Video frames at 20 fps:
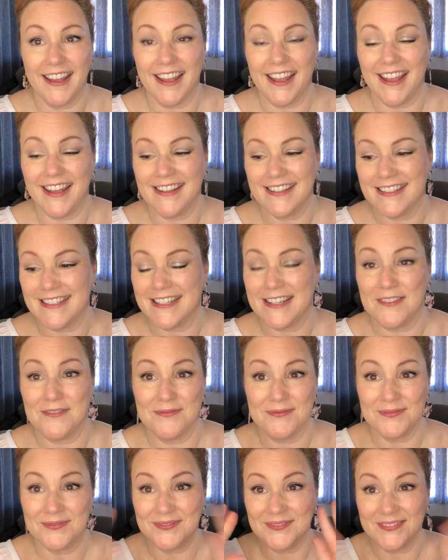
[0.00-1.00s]
And
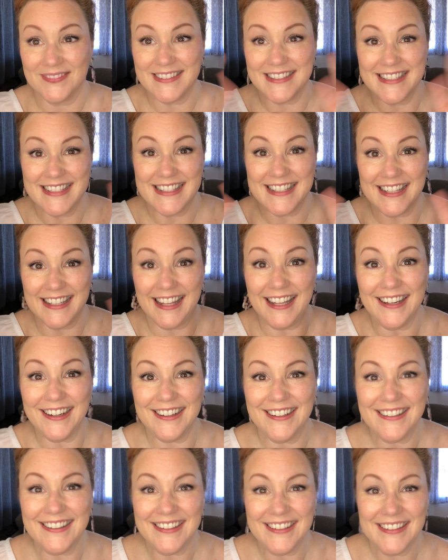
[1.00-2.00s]
see you
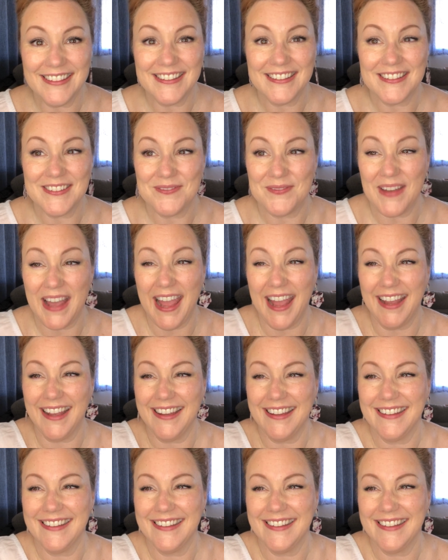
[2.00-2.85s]
later. Bye.